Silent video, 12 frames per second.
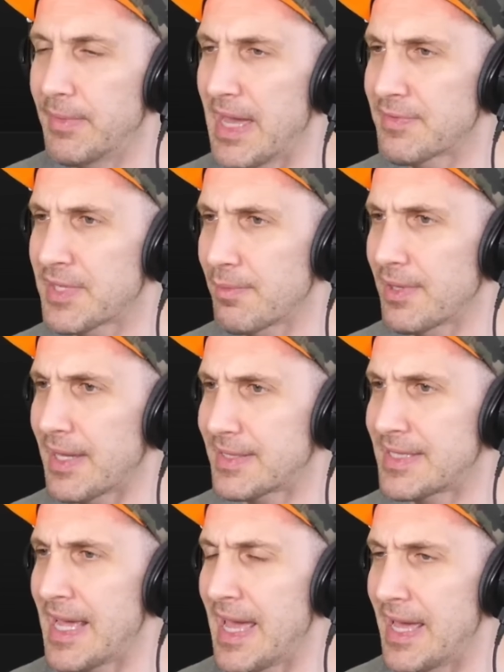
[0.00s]
They have something like
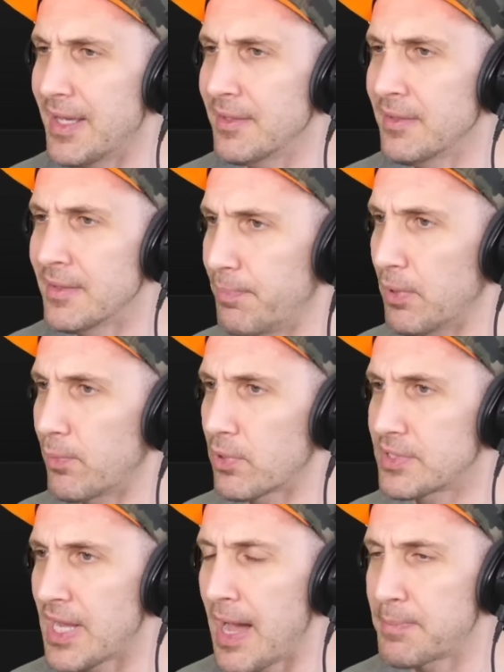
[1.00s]
10
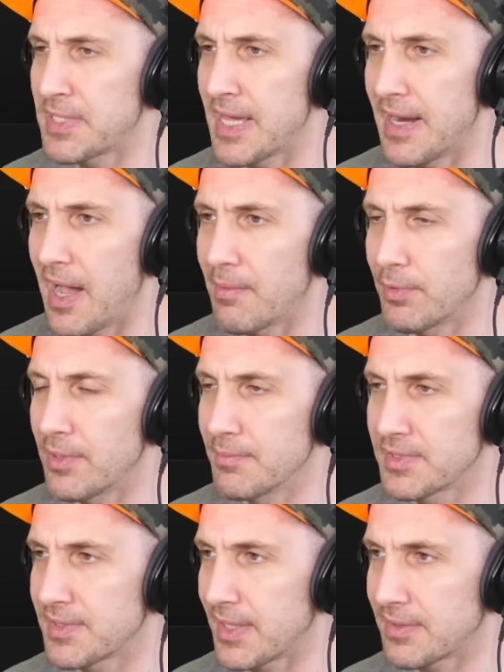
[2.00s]
Billboard top 10 albums.